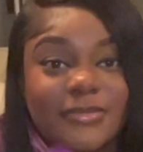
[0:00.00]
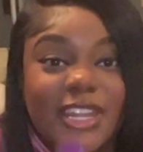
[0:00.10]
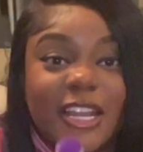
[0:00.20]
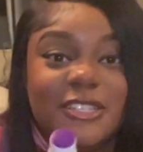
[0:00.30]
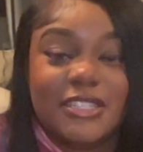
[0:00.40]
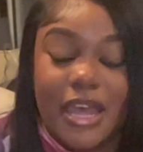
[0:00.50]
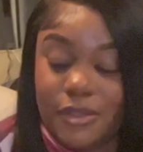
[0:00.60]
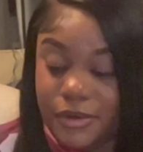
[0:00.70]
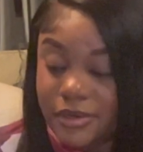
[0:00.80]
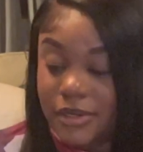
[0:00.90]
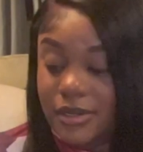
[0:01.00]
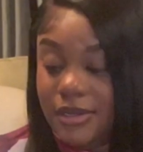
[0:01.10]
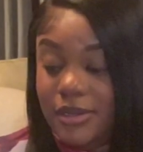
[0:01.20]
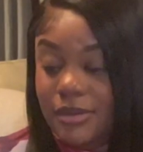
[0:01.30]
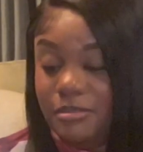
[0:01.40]
Get together.
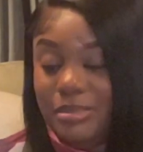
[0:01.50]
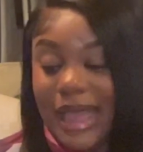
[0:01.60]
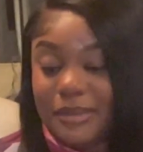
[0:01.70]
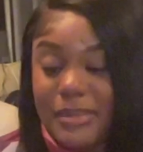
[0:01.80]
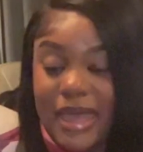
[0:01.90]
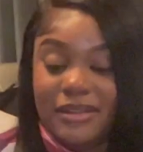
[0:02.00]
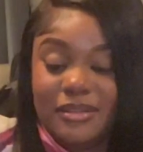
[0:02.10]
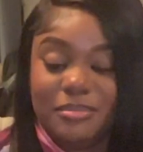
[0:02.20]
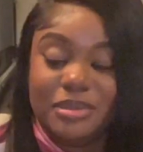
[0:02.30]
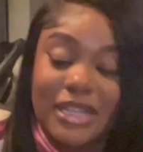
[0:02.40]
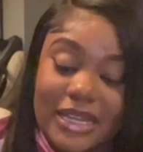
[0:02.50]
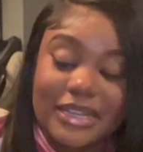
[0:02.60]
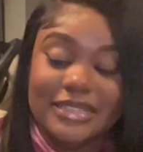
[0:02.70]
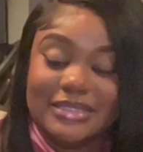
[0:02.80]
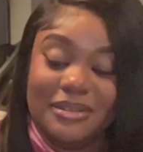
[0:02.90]
Black men,
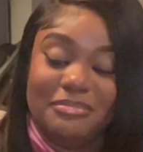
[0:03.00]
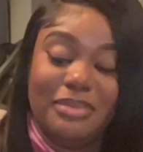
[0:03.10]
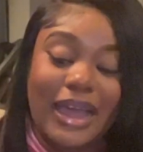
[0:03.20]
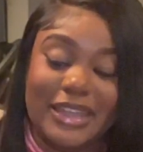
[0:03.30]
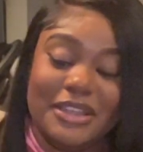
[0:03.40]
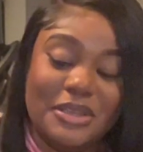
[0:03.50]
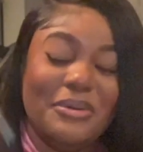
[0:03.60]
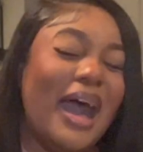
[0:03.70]
please, I'm begging you.